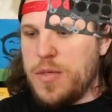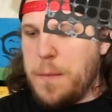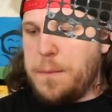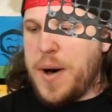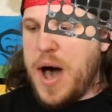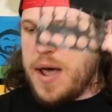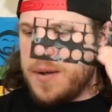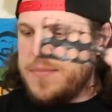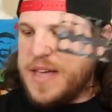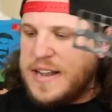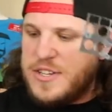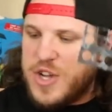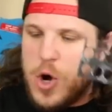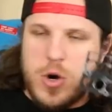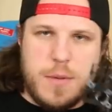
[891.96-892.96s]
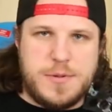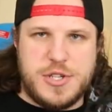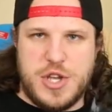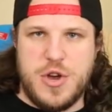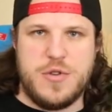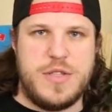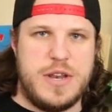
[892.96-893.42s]
on the bottom that don't
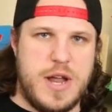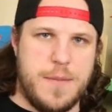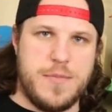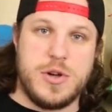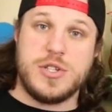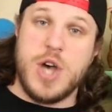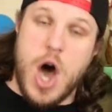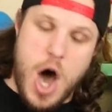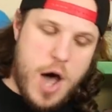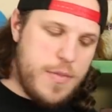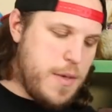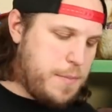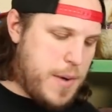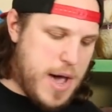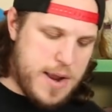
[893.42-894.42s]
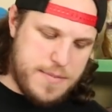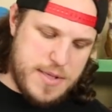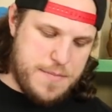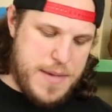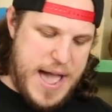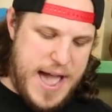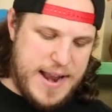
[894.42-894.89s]
obscure the numbers on the bottom of
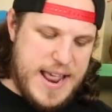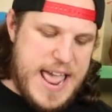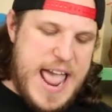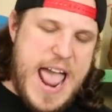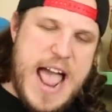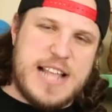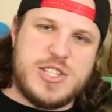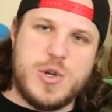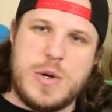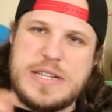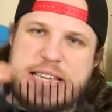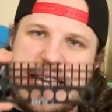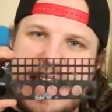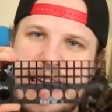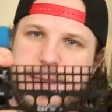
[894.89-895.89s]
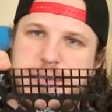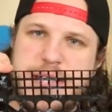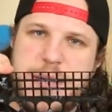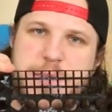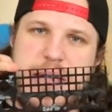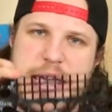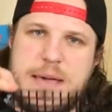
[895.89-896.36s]
the mat. And so it keeps
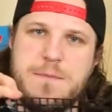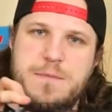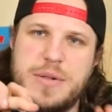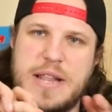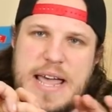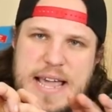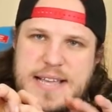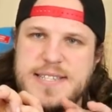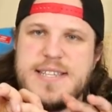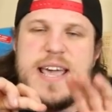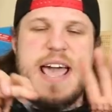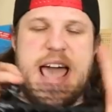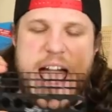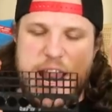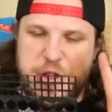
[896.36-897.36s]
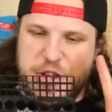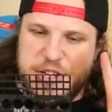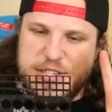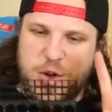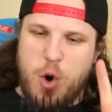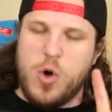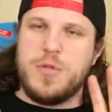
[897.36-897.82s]
them in place and you can
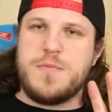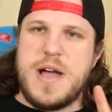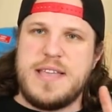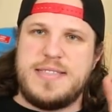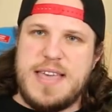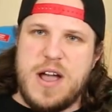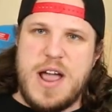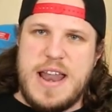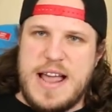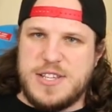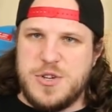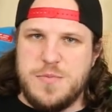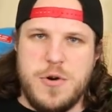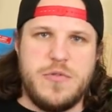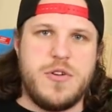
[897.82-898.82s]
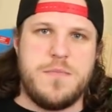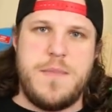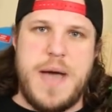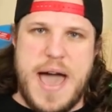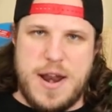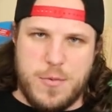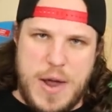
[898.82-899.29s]
just hold them right there. And as you move your
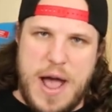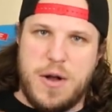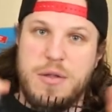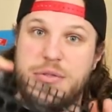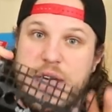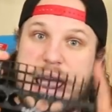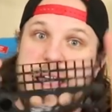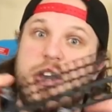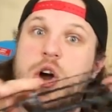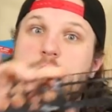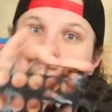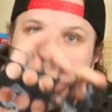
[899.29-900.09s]
mat around, they go